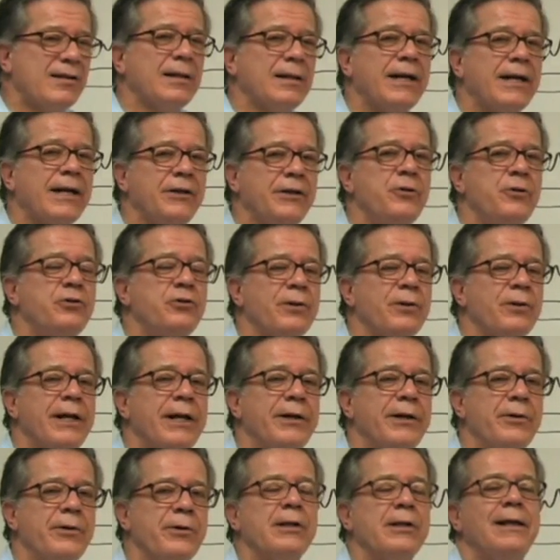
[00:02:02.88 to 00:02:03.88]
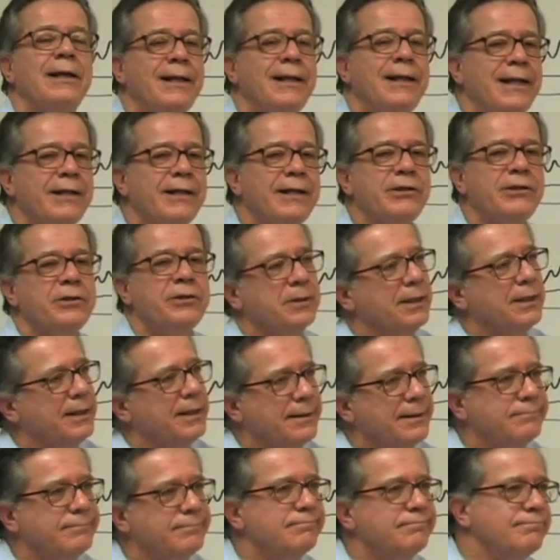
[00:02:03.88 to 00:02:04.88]
gets a lot of new traders into
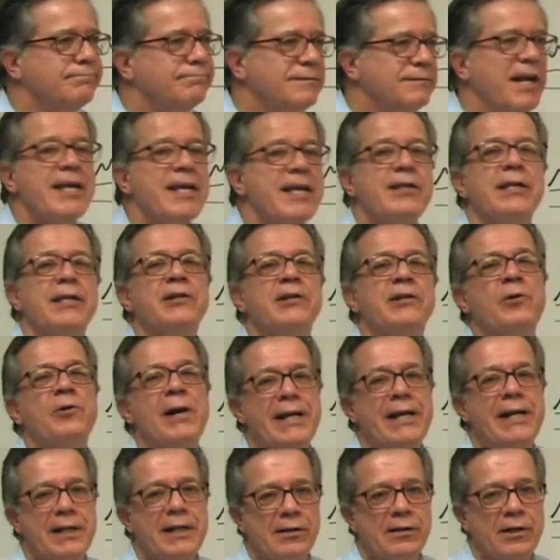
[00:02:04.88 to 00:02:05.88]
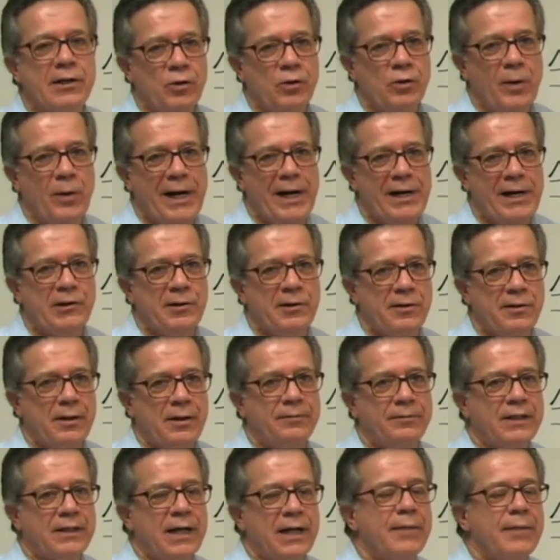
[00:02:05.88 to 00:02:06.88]
dicey trading situations
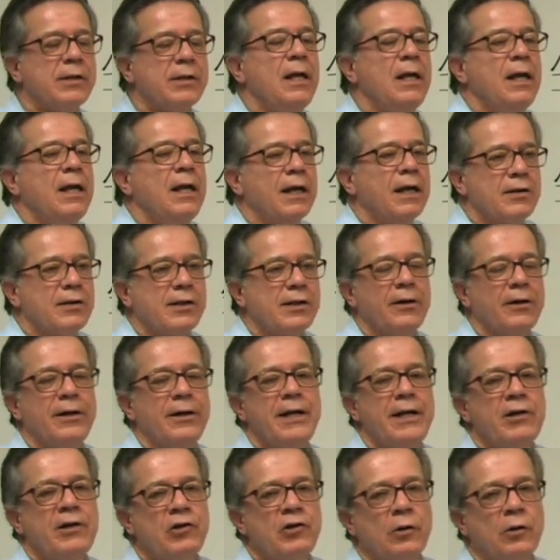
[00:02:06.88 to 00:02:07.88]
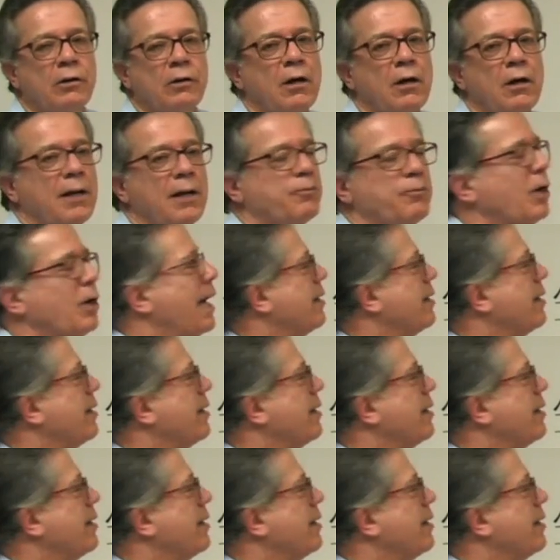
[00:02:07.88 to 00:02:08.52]
sometimes, because their initial thought